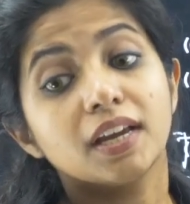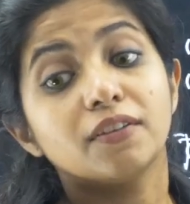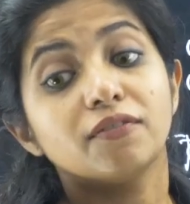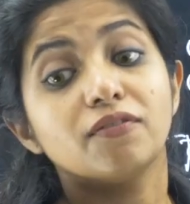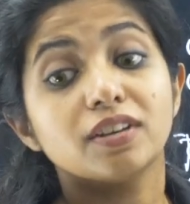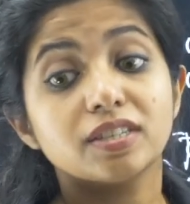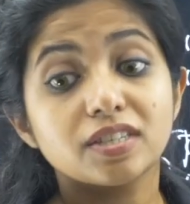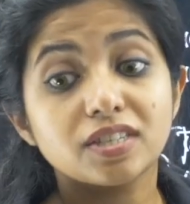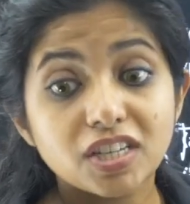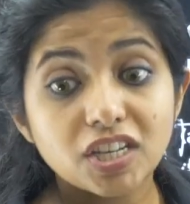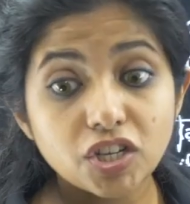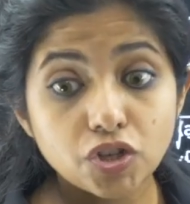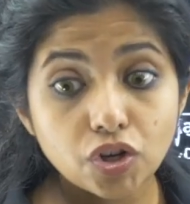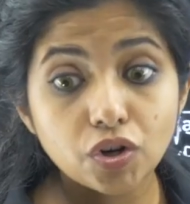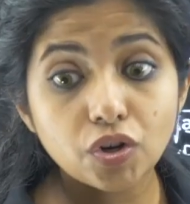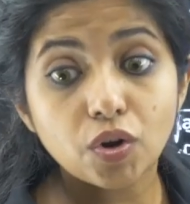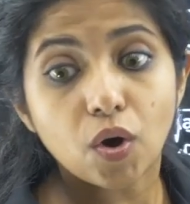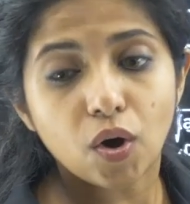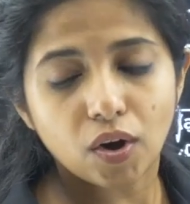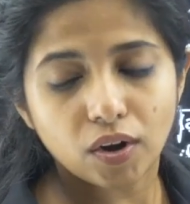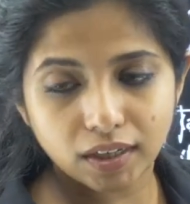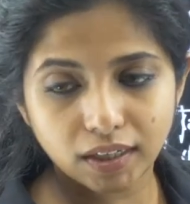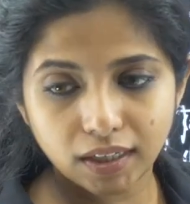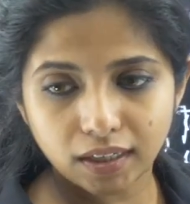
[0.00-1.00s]
Vestigial
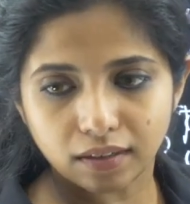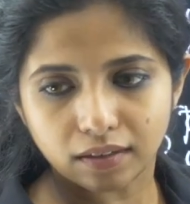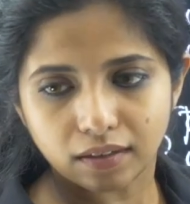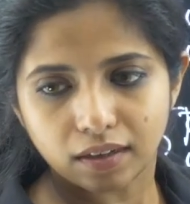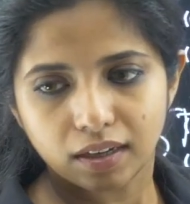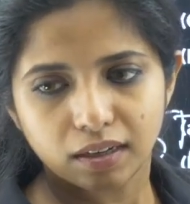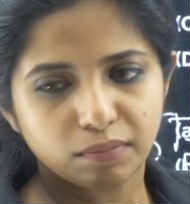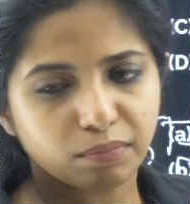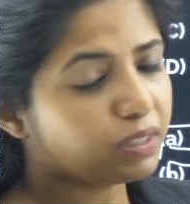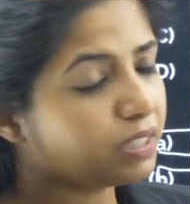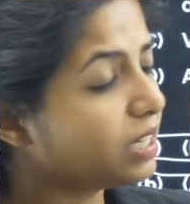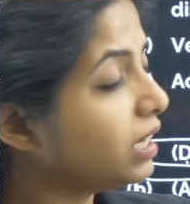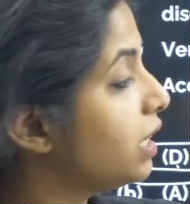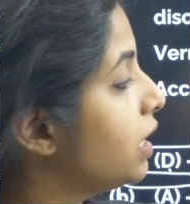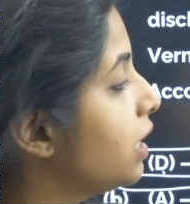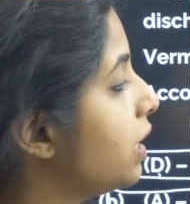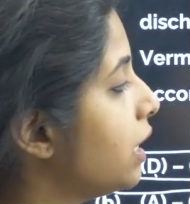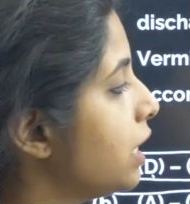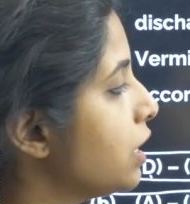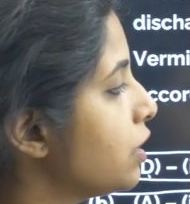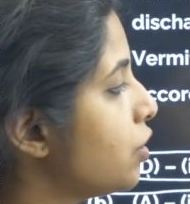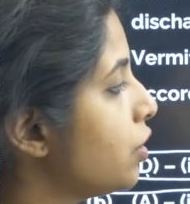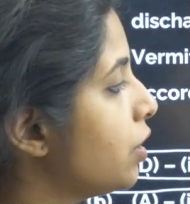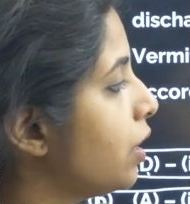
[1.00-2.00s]
organ. But here
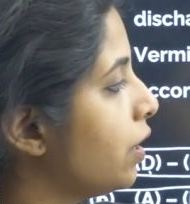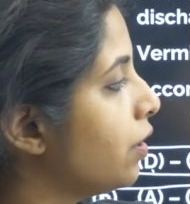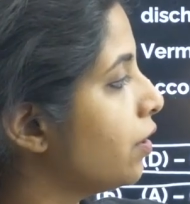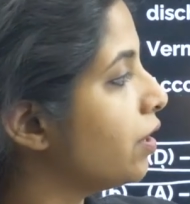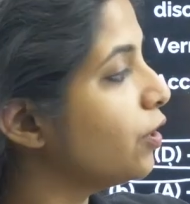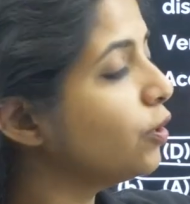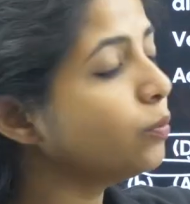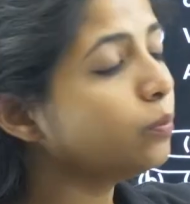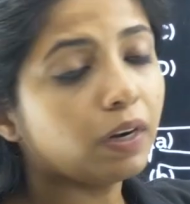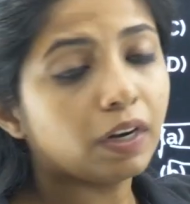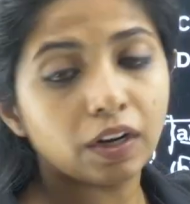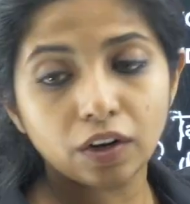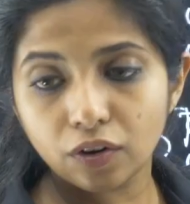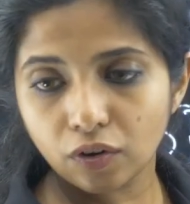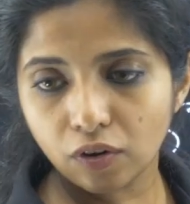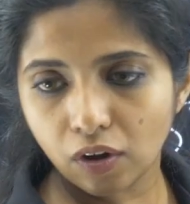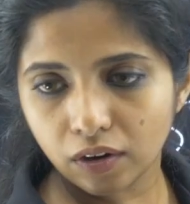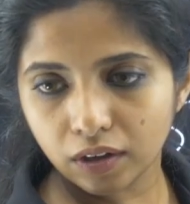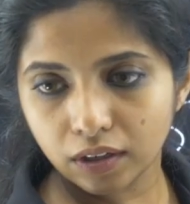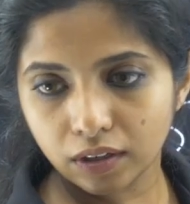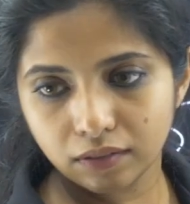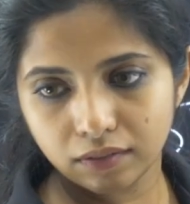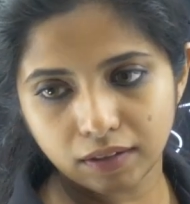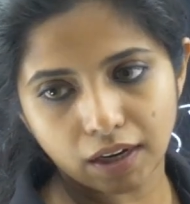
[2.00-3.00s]
it is written rudimentary
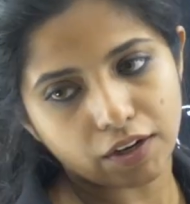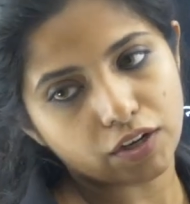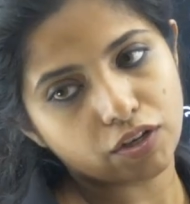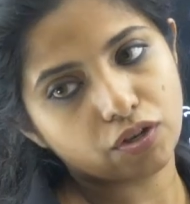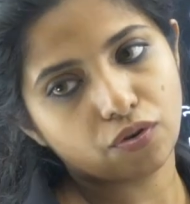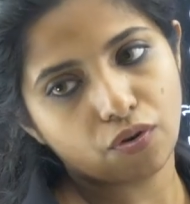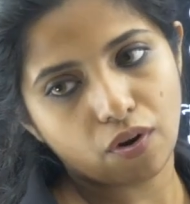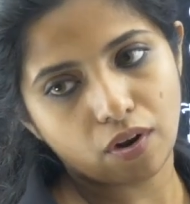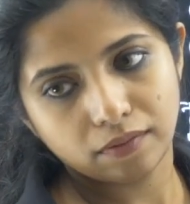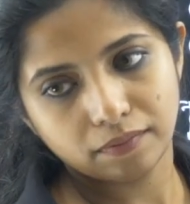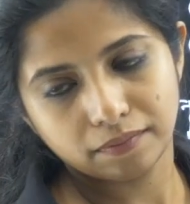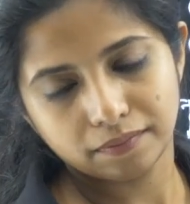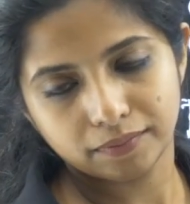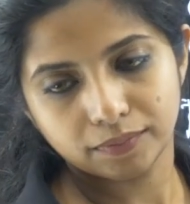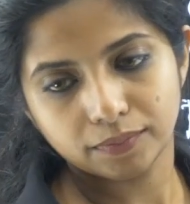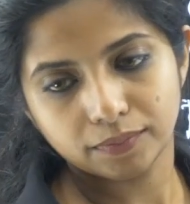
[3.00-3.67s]
organ. That is wrong.